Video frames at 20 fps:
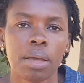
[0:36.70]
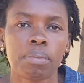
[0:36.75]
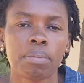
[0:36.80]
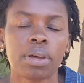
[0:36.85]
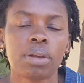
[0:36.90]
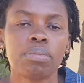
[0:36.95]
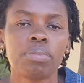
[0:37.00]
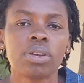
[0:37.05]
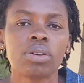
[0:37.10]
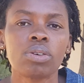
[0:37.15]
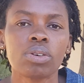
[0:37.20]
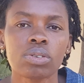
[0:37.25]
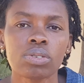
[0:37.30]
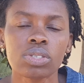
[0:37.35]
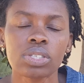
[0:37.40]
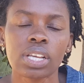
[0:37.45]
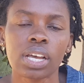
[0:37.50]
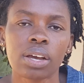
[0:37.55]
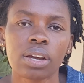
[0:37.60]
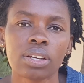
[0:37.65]
But
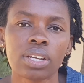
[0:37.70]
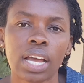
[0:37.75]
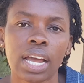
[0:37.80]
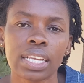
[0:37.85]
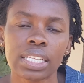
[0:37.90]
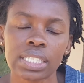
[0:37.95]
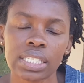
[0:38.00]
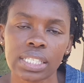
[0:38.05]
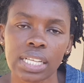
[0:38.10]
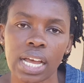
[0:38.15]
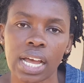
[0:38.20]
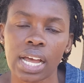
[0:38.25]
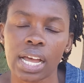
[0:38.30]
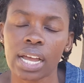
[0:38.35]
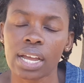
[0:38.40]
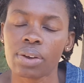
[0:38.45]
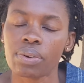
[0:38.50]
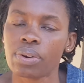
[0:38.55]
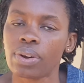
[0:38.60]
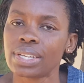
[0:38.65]
because I
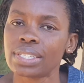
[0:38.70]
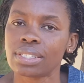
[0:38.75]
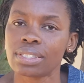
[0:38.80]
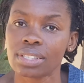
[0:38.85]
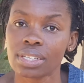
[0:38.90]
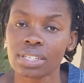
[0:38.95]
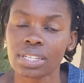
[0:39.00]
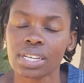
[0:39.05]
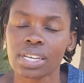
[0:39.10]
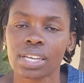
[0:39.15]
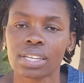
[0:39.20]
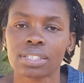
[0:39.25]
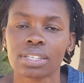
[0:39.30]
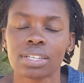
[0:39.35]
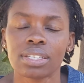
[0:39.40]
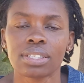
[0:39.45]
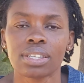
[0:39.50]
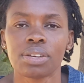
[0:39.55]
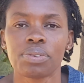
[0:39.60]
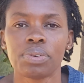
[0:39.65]
was sitting, as I
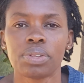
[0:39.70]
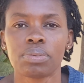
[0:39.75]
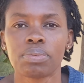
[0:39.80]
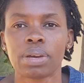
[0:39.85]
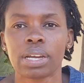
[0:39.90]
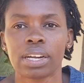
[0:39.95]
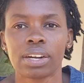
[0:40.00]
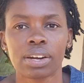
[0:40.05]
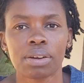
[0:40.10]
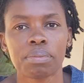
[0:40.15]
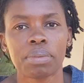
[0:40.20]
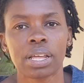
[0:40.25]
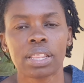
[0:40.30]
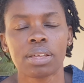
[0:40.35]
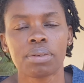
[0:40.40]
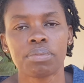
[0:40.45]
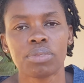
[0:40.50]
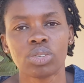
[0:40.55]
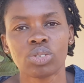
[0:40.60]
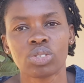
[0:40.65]
say, with my
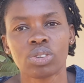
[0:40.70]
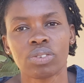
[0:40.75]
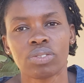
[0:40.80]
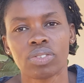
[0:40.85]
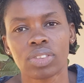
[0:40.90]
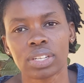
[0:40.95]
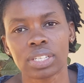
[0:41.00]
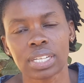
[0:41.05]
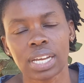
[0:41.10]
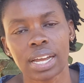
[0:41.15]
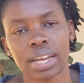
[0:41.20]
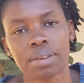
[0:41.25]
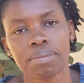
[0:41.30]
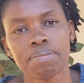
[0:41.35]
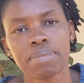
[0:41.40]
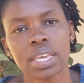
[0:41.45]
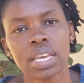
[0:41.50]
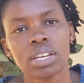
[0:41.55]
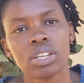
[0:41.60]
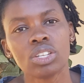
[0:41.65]
grandmother most of the time,
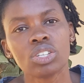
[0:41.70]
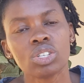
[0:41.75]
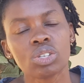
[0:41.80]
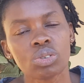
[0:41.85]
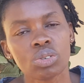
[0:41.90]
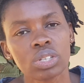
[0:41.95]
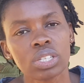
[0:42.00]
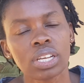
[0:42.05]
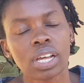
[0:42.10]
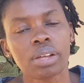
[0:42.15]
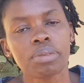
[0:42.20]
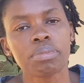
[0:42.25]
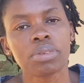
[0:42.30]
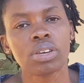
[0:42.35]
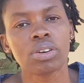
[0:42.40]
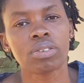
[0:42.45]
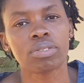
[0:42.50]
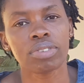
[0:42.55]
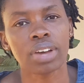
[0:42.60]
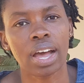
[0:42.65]
she would tell
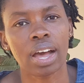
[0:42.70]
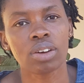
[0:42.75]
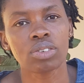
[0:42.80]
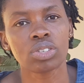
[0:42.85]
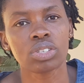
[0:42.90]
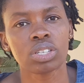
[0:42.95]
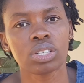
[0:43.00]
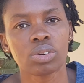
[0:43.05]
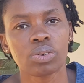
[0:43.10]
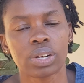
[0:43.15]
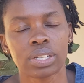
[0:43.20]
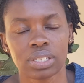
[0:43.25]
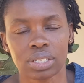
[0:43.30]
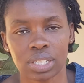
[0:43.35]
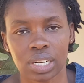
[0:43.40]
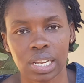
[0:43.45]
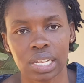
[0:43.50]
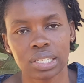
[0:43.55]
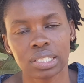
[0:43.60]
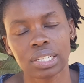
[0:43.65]
me of how she was
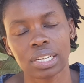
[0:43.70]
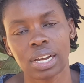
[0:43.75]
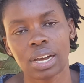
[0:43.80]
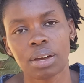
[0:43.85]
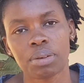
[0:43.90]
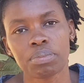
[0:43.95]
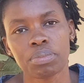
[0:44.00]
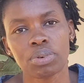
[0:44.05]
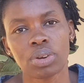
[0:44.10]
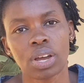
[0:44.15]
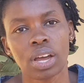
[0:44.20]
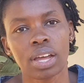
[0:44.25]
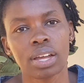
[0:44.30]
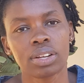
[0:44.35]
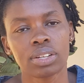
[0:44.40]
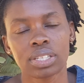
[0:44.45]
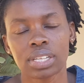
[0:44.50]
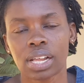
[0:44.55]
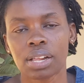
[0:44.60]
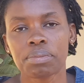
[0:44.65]
raised up. She
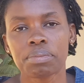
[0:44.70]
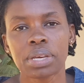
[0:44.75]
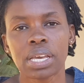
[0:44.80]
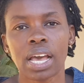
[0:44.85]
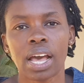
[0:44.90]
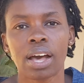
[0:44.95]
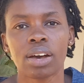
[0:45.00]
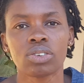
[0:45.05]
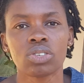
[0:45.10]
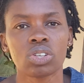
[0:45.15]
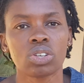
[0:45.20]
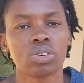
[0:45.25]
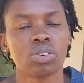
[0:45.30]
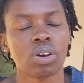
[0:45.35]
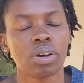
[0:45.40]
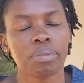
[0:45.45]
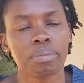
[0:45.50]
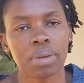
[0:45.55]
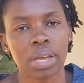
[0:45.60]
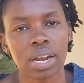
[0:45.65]
would tell me how she
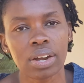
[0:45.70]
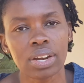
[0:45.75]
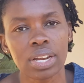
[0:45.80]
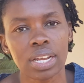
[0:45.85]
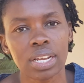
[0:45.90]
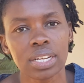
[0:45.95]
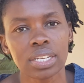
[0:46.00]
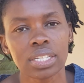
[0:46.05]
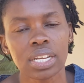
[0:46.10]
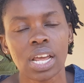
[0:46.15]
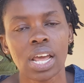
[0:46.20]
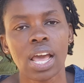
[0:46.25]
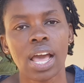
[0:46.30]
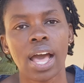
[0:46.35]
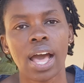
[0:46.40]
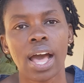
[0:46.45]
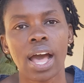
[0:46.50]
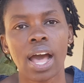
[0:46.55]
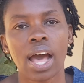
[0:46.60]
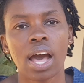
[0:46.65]
got married,
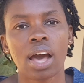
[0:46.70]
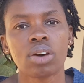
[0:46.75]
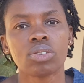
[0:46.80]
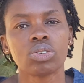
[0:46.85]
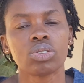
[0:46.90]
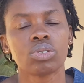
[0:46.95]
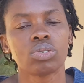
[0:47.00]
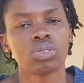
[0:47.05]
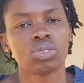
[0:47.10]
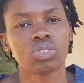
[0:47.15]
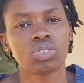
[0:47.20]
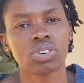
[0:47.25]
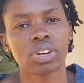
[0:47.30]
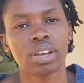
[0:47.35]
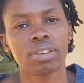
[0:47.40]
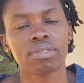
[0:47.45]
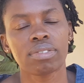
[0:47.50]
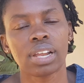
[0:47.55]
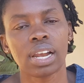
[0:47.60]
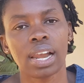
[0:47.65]
how she was
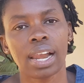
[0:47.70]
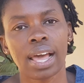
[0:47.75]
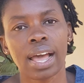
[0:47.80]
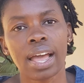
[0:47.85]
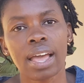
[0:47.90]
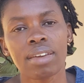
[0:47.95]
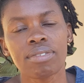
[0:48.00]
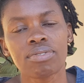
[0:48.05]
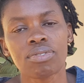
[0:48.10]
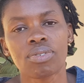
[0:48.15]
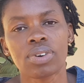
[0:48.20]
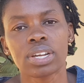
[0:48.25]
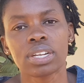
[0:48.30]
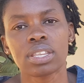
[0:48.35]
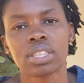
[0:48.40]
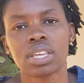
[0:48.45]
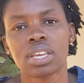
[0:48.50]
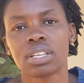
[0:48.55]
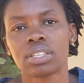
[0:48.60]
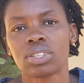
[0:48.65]
striving in life,
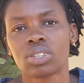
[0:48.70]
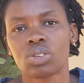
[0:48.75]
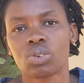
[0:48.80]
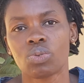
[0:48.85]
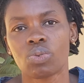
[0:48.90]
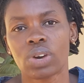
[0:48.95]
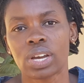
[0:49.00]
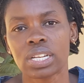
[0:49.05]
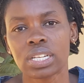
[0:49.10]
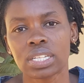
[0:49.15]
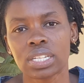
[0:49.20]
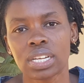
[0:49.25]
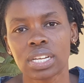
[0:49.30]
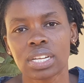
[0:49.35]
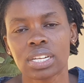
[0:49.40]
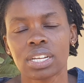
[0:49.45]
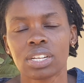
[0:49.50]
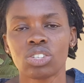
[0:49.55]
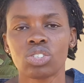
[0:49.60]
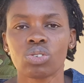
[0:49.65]
what things she
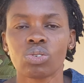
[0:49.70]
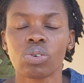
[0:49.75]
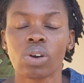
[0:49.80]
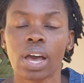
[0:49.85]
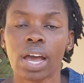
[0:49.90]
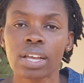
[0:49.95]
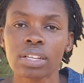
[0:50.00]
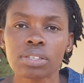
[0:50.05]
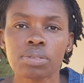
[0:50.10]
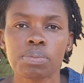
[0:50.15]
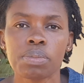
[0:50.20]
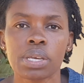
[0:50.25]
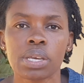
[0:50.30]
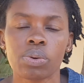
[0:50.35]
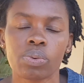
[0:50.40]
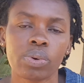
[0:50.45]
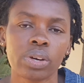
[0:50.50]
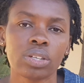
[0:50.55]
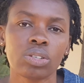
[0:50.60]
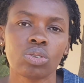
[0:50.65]
wanted, and she would ask me,
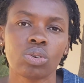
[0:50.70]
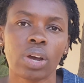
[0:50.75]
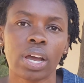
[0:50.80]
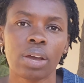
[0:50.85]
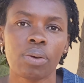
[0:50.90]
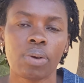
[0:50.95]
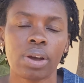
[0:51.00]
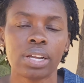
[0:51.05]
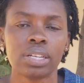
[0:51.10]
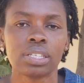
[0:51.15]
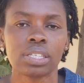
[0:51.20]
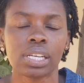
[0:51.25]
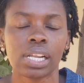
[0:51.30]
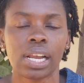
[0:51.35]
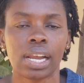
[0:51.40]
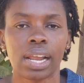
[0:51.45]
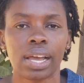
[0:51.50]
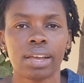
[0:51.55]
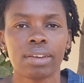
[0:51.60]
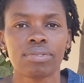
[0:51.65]
what do I want
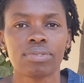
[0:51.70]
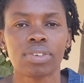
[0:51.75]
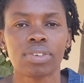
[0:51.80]
in life?